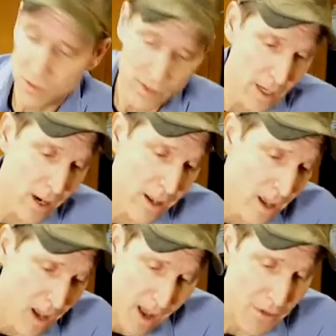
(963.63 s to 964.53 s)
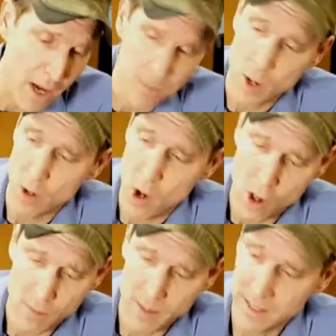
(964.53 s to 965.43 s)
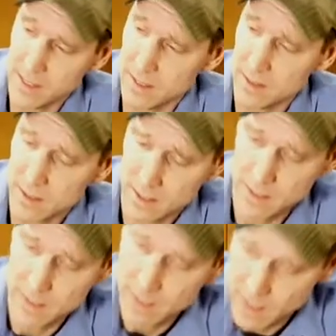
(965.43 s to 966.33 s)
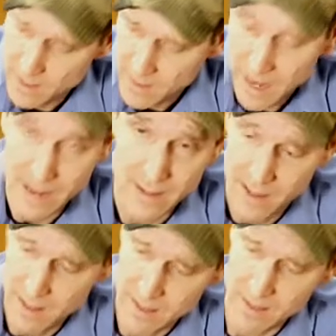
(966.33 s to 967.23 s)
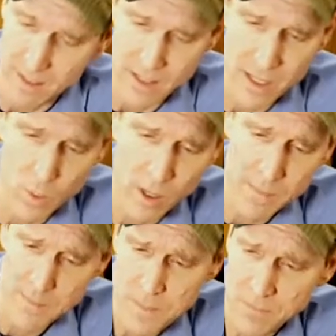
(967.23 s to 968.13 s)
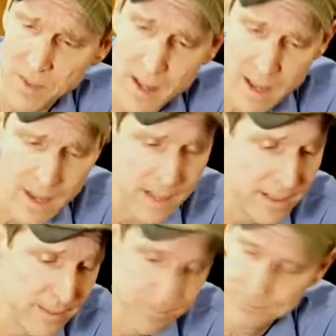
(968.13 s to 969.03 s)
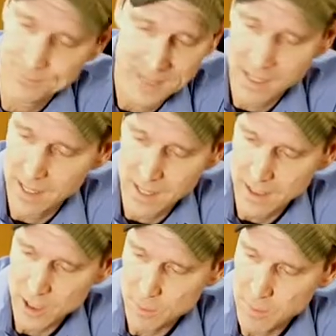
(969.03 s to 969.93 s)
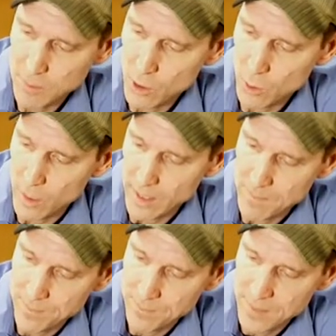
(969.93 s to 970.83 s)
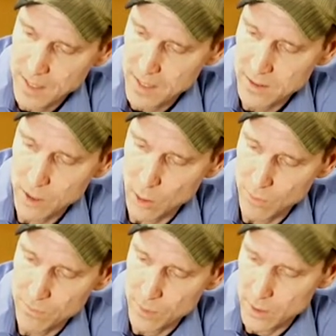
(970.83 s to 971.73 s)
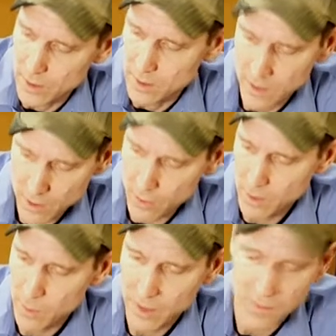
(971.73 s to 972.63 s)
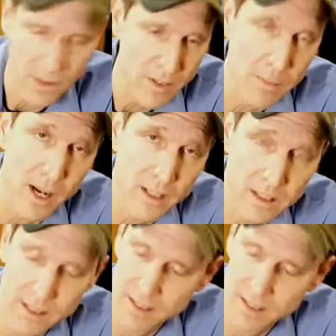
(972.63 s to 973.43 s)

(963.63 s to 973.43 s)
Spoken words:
fit on. I've got them on all my guns that need one, and just been blown away. So for 31 to 50 bucks,